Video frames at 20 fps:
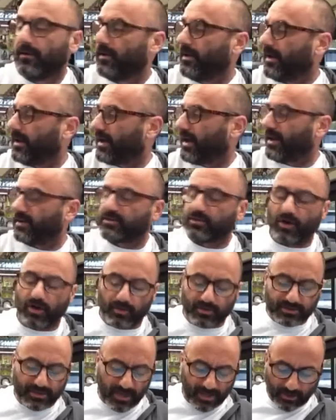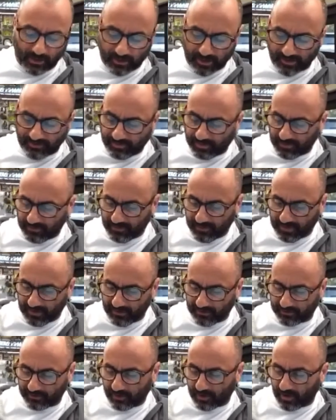Hey guys, Tarek with Cyclone F P
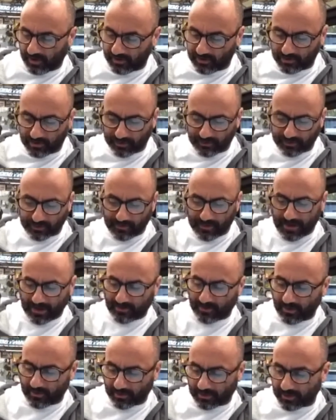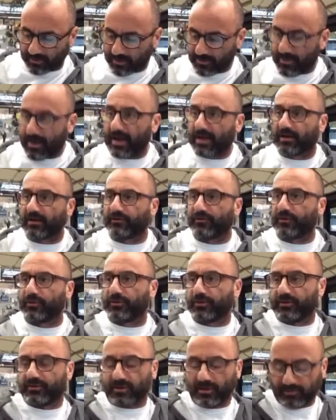V. Sorry the noise in the background. We're going to be packing a few
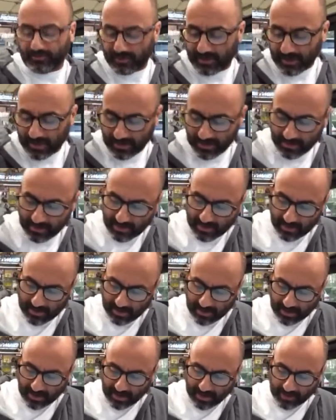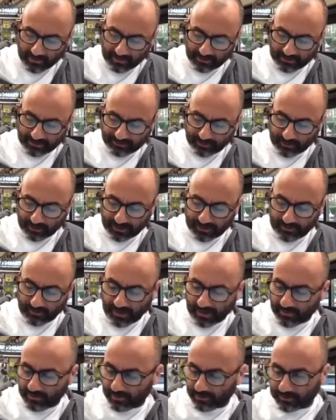things up today. Uh, but listen, we're getting
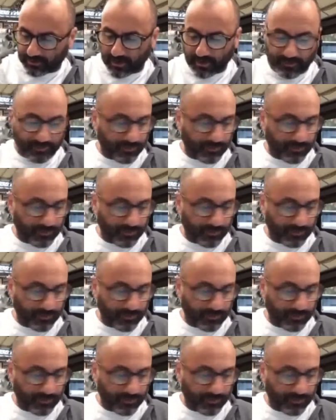ready to build another